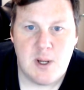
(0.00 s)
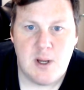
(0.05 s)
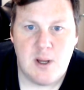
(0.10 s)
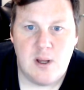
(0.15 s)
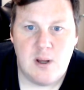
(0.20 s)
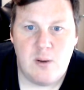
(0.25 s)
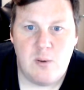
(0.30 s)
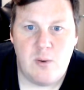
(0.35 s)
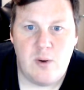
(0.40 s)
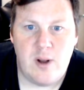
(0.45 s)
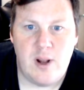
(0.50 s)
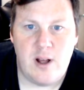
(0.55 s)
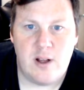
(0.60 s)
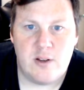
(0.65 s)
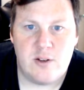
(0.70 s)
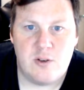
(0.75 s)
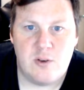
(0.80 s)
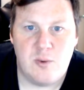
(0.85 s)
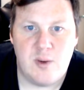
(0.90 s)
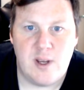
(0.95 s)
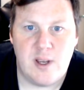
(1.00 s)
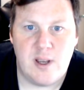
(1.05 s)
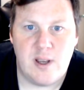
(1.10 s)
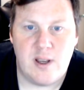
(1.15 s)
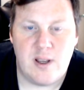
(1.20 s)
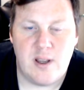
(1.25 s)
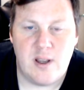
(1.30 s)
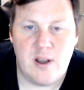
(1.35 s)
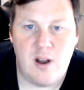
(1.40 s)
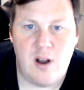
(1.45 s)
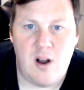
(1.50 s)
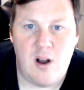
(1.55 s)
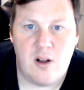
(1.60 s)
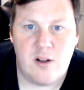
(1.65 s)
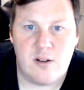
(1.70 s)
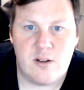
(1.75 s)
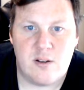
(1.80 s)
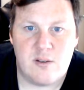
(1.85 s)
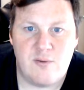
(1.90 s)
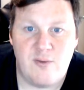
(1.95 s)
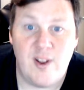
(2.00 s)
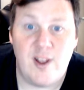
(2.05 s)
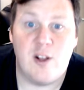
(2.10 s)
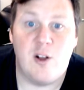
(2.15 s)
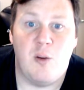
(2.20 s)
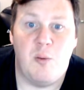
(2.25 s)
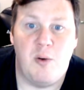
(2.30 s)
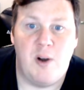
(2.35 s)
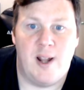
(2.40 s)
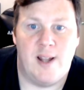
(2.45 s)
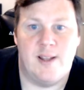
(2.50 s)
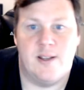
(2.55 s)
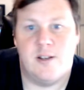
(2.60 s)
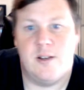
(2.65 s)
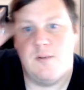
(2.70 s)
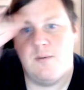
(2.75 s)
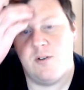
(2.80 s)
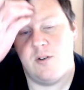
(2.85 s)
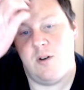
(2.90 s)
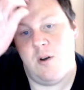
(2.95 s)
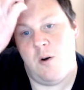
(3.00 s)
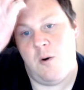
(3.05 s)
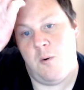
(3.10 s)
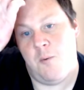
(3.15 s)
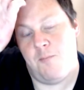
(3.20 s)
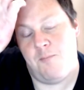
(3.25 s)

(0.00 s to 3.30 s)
What else have we got? Vehicle brands. So